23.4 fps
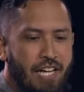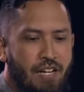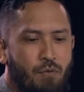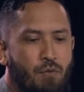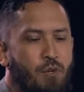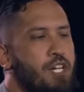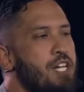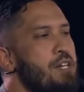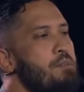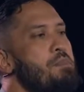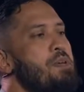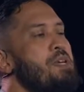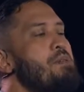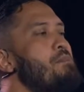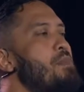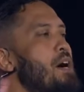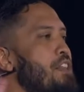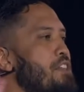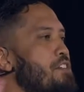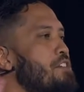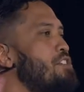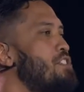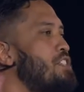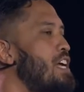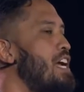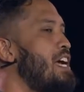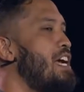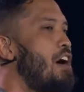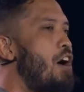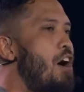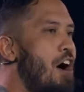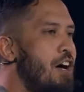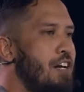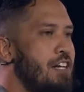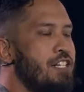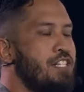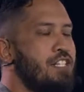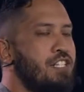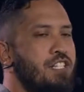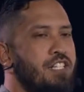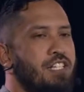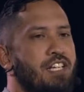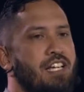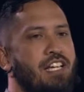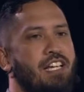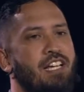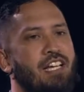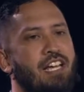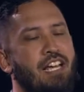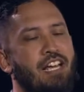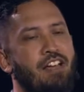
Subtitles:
it wouldn't be Mother's Day, honestly,